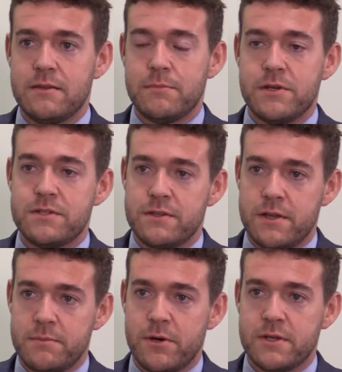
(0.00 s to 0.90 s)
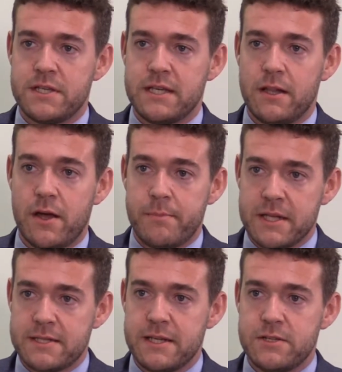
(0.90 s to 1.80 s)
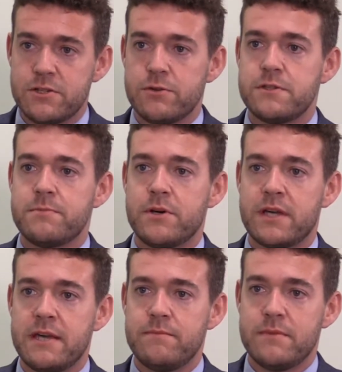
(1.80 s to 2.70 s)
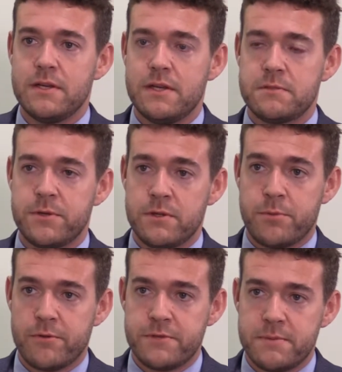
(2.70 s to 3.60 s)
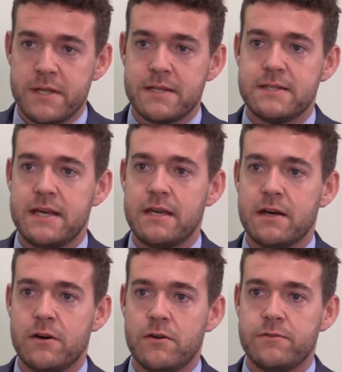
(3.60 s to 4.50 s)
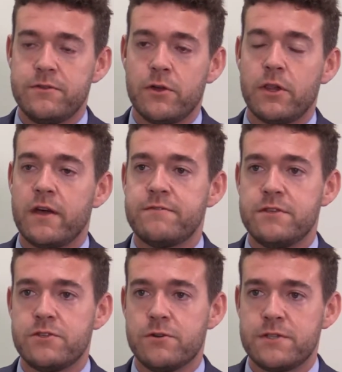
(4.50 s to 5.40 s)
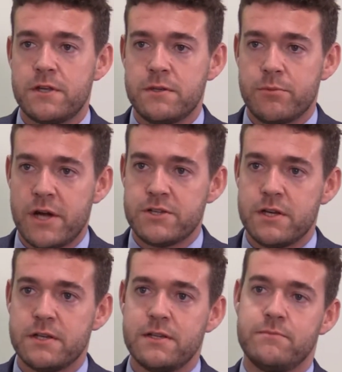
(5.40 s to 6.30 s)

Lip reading: the motor third-party liability insurance market has put the profitability of non-life insurers under pressure.